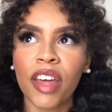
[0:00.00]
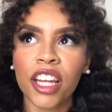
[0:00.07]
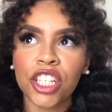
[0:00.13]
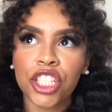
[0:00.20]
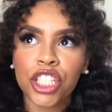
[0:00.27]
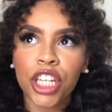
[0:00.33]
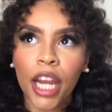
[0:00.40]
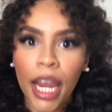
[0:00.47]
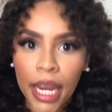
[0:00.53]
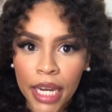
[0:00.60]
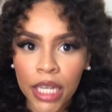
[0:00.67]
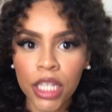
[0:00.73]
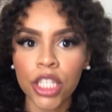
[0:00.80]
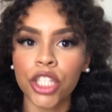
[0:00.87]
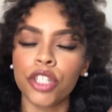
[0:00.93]
that
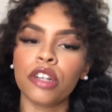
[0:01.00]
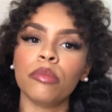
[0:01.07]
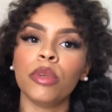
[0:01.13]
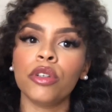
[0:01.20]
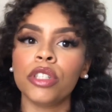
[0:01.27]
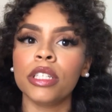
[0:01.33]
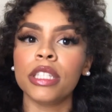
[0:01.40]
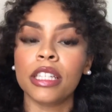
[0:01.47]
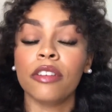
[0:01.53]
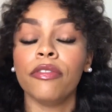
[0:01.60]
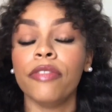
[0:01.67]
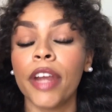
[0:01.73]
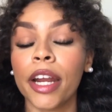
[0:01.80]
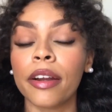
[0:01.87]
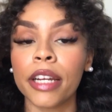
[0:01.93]
change your emotions in a
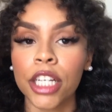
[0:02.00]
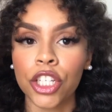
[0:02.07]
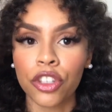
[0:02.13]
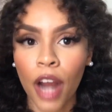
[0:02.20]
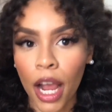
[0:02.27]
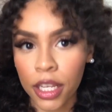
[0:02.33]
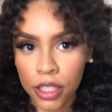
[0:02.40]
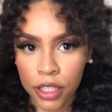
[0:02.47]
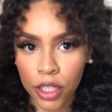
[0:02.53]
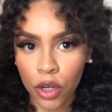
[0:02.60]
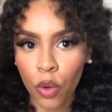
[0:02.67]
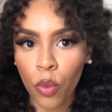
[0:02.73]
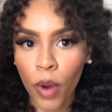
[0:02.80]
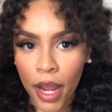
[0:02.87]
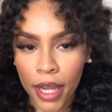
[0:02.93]
very
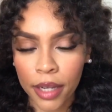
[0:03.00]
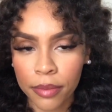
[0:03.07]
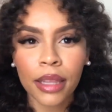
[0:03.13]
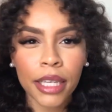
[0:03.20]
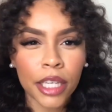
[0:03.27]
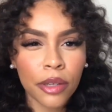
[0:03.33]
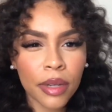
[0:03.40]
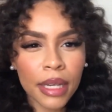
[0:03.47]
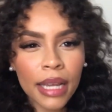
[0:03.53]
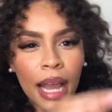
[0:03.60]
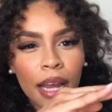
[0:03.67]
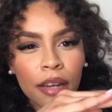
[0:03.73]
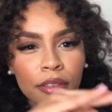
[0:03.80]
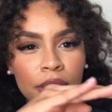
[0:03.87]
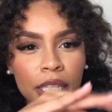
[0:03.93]
drastic way. Like you can
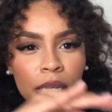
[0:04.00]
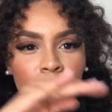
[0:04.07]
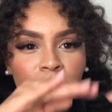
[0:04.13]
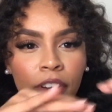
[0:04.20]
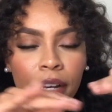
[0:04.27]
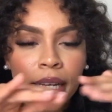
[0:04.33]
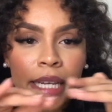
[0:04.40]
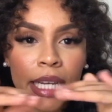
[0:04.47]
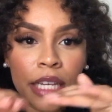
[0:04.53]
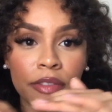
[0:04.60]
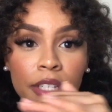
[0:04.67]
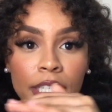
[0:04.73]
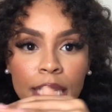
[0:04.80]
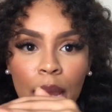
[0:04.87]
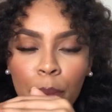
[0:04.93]
kind of seem very
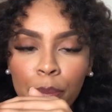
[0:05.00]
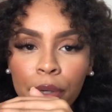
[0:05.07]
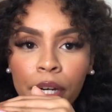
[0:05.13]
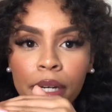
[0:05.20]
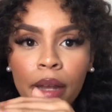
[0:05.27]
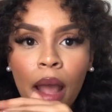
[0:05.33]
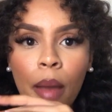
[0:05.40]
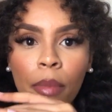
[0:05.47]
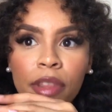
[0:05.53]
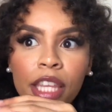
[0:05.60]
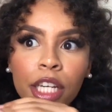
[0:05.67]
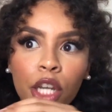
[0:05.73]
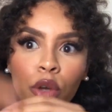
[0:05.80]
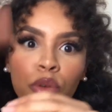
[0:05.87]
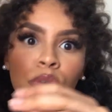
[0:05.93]
even tempered Tempered, but
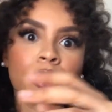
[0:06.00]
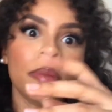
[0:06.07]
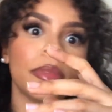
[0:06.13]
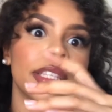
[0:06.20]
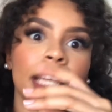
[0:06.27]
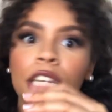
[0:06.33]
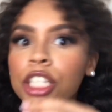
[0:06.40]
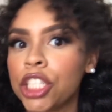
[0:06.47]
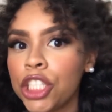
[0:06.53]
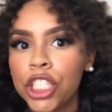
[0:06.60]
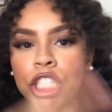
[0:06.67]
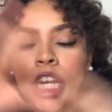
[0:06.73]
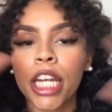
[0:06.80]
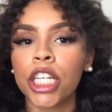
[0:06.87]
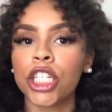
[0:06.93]
then go through something that just
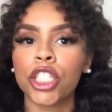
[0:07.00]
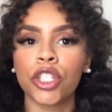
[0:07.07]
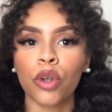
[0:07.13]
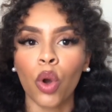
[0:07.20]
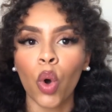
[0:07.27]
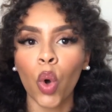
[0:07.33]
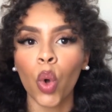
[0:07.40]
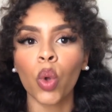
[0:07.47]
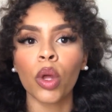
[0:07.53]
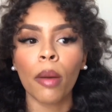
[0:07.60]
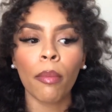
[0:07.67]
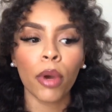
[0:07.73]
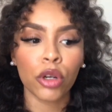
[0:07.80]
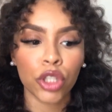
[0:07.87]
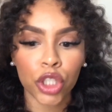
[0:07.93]
changes your whole
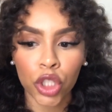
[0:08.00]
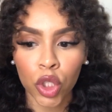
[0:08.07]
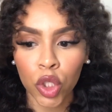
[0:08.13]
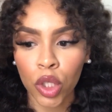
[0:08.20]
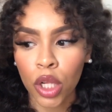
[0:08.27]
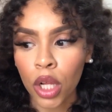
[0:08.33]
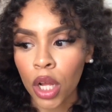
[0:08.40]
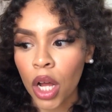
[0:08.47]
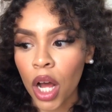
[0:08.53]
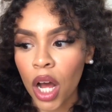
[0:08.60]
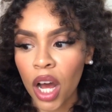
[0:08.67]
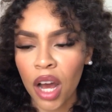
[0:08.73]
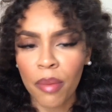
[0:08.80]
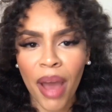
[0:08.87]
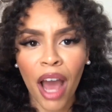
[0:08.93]
emotional
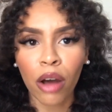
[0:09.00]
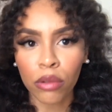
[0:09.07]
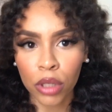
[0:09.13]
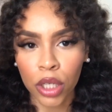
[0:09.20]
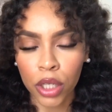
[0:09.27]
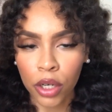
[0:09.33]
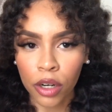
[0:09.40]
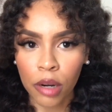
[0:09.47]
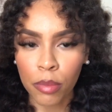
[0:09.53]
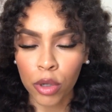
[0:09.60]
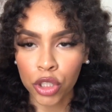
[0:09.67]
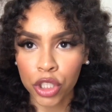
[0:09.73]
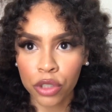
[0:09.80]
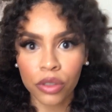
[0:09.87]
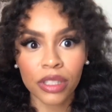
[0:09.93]
um, outlook or
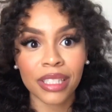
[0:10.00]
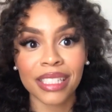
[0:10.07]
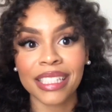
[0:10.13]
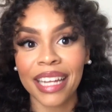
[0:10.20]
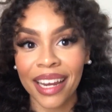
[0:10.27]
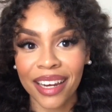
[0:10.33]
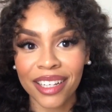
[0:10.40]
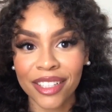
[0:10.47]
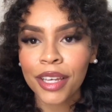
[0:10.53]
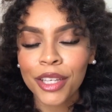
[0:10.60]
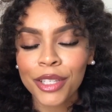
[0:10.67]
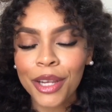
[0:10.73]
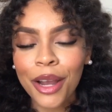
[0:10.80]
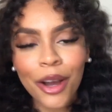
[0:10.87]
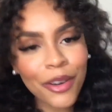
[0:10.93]
emotional state.
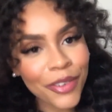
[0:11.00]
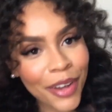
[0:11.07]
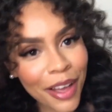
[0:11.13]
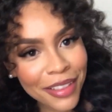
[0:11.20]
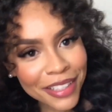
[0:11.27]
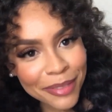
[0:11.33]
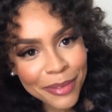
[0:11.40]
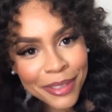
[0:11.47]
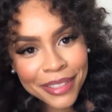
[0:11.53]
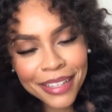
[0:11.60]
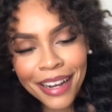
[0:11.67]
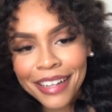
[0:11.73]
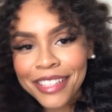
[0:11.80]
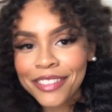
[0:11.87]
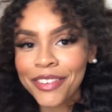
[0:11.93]
So yeah, overall this moon
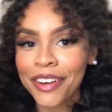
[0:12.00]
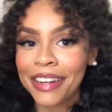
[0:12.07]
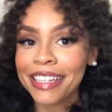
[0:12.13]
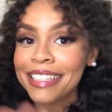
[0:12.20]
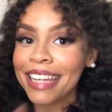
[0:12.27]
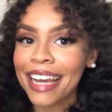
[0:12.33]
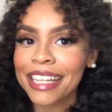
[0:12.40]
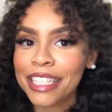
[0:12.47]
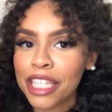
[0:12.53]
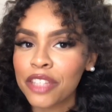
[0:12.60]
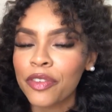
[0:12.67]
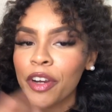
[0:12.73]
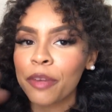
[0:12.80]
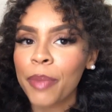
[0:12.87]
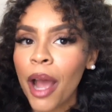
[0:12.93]
sign is very intense, it's
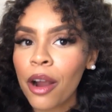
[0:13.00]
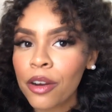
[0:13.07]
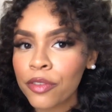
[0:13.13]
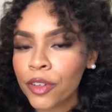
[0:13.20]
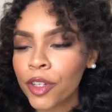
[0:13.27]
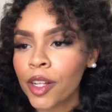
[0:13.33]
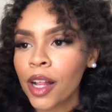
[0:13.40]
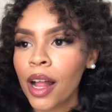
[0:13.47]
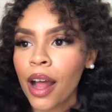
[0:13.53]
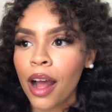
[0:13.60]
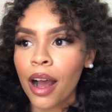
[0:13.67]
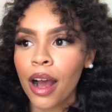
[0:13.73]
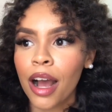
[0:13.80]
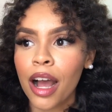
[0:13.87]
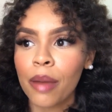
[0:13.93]
very powerful,
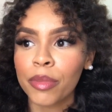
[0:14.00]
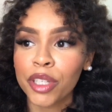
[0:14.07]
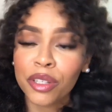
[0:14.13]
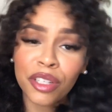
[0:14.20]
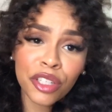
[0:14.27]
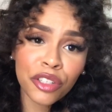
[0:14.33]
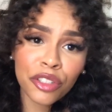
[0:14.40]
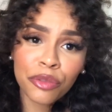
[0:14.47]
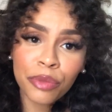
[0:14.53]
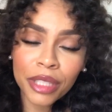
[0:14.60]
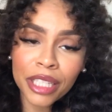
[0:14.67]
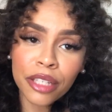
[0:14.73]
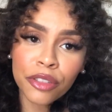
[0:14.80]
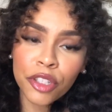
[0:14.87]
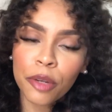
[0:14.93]
um, and you can use
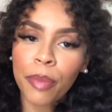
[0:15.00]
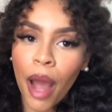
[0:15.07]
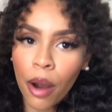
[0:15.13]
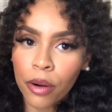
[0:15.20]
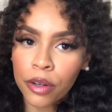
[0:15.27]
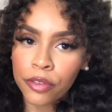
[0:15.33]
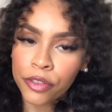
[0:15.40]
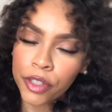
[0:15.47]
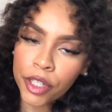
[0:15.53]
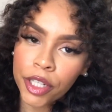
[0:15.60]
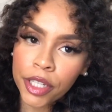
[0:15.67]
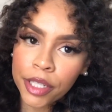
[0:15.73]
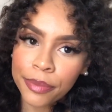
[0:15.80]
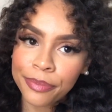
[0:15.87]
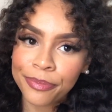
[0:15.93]
really use your power for
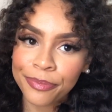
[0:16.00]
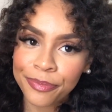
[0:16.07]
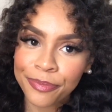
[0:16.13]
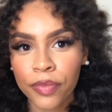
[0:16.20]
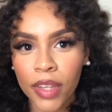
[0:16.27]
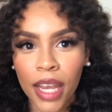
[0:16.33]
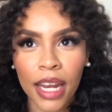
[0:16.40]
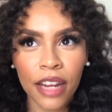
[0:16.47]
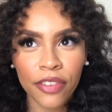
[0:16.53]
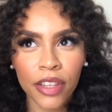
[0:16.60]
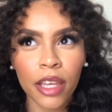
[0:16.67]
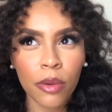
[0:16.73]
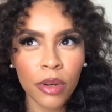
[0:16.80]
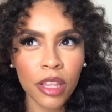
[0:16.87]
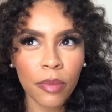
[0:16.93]
good. And I feel
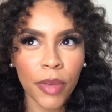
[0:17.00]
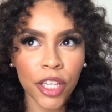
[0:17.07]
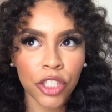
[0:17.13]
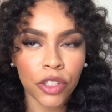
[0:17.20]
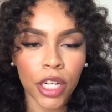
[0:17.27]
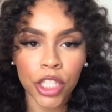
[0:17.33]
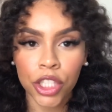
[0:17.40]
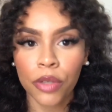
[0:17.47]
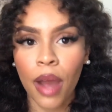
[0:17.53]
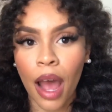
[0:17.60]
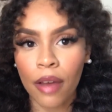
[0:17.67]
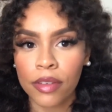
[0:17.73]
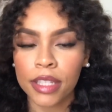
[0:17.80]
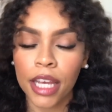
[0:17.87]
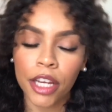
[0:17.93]
like one of the best traits you
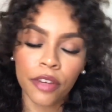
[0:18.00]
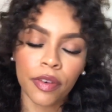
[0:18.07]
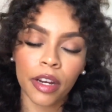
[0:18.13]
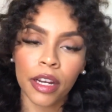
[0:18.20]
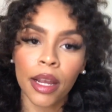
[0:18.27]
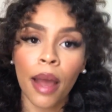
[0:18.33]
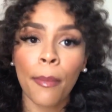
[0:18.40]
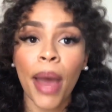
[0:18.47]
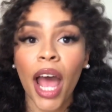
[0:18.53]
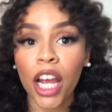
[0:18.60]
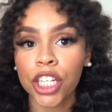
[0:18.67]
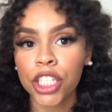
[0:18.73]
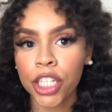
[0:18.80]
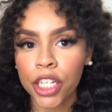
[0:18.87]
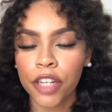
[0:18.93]
have is that you're very
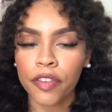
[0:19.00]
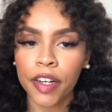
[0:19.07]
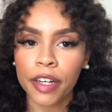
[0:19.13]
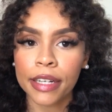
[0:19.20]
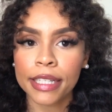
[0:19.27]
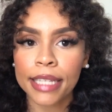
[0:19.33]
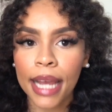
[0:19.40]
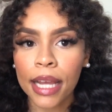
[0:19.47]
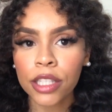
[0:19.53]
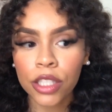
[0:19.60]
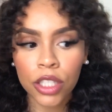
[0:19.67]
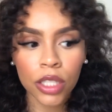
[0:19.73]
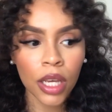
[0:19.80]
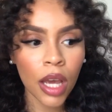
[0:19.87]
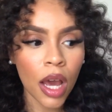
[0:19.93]
passionate, you're very
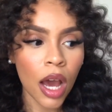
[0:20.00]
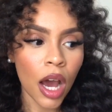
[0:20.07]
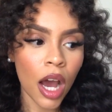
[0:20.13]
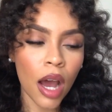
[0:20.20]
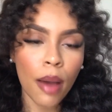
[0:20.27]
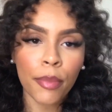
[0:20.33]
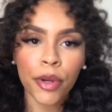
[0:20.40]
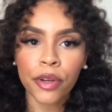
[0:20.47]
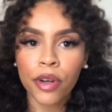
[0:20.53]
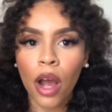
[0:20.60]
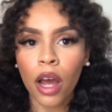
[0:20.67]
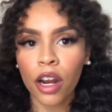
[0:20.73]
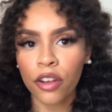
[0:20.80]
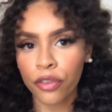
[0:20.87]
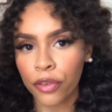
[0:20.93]
intense, um, you're
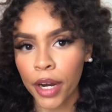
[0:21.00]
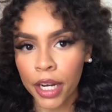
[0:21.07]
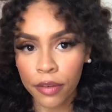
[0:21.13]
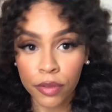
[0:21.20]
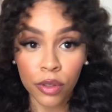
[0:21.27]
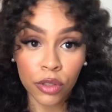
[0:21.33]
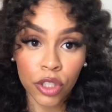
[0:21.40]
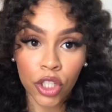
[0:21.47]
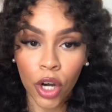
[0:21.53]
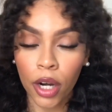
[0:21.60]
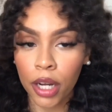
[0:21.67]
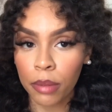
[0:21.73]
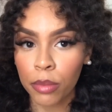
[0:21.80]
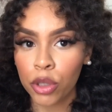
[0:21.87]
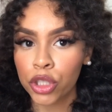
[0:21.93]
not afraid of those
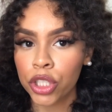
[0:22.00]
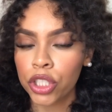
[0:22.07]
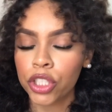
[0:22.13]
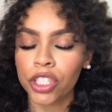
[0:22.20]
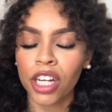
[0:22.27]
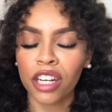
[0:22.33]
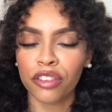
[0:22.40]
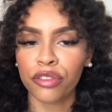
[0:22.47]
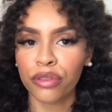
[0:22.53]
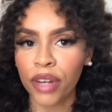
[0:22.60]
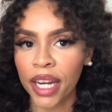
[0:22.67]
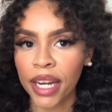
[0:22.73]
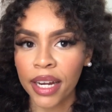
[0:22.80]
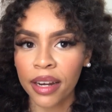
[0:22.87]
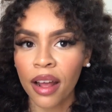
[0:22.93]
dark emotions, you're not
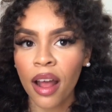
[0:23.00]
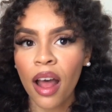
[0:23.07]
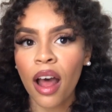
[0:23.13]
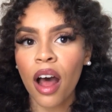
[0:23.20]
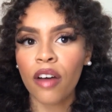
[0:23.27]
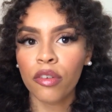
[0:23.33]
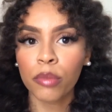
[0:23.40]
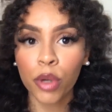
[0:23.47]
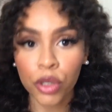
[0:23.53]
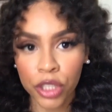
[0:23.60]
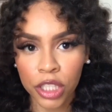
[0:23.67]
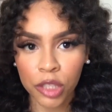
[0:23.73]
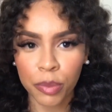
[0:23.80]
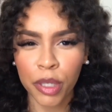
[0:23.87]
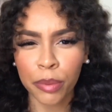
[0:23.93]
afraid of
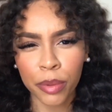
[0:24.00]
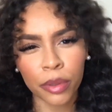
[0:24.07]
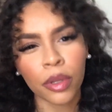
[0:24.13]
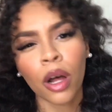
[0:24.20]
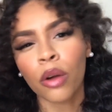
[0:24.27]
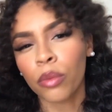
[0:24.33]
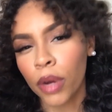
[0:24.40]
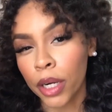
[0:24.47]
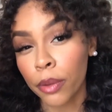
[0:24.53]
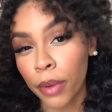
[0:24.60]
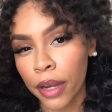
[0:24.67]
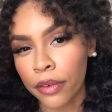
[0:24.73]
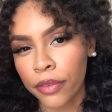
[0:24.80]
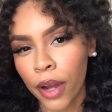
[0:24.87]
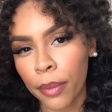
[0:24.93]
emotions people run
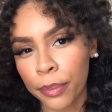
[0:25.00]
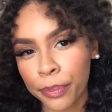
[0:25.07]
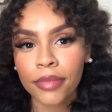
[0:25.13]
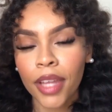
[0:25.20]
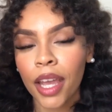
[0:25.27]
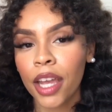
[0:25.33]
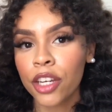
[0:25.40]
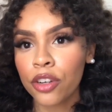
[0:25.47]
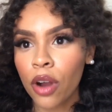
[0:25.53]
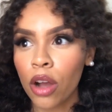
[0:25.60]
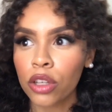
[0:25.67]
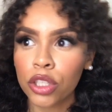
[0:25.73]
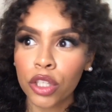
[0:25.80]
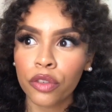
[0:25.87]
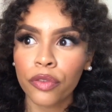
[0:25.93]
away from. And you're
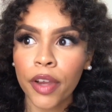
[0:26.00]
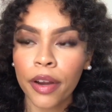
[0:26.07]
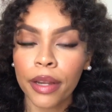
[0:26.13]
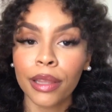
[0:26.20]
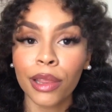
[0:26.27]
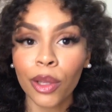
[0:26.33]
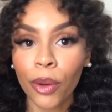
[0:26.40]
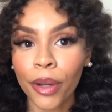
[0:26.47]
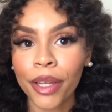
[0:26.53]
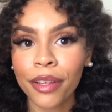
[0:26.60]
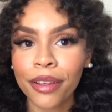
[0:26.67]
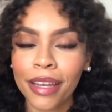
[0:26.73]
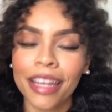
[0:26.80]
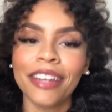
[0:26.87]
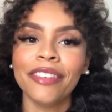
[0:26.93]
also very
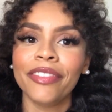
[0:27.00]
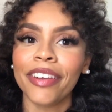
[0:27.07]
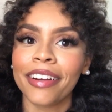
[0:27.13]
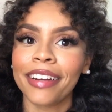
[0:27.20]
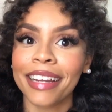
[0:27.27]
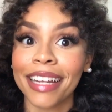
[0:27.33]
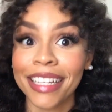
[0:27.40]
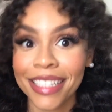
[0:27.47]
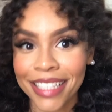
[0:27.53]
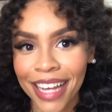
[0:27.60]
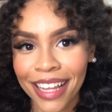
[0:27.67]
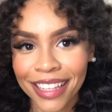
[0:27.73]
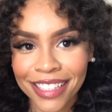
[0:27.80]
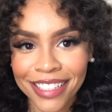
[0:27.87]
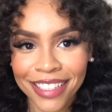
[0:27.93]
loyal and very
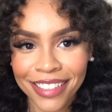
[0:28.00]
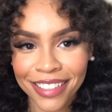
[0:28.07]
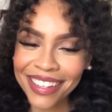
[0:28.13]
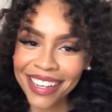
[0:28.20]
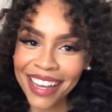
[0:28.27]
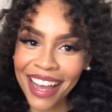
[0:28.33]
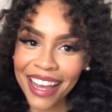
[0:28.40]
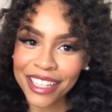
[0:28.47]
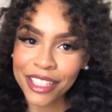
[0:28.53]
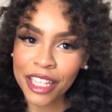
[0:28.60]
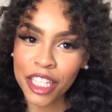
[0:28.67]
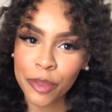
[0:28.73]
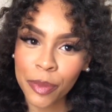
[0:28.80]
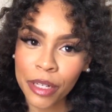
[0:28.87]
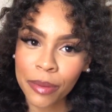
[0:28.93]
intelligent. Okay guys, so
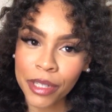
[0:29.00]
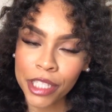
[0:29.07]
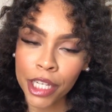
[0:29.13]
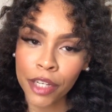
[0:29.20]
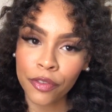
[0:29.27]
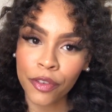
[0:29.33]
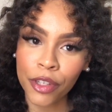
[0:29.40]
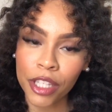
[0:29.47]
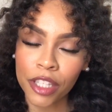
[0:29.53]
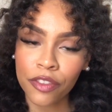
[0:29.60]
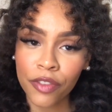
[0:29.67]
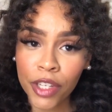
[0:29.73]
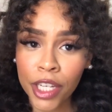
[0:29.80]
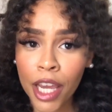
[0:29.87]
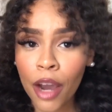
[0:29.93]
that's pretty much it for this
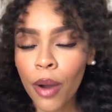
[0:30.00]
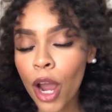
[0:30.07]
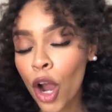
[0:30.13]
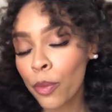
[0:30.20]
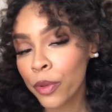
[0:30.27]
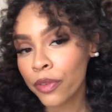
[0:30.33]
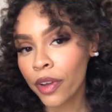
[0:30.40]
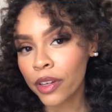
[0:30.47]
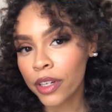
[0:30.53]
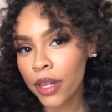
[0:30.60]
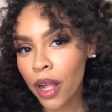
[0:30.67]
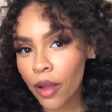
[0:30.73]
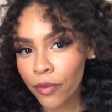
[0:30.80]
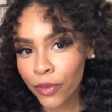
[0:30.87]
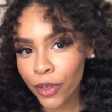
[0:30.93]
video. I hope you found it
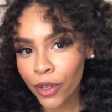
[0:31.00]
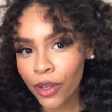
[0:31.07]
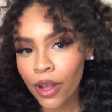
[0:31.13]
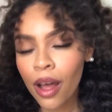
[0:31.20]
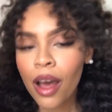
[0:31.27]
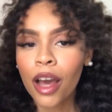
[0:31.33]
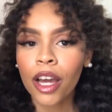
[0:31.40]
helpful.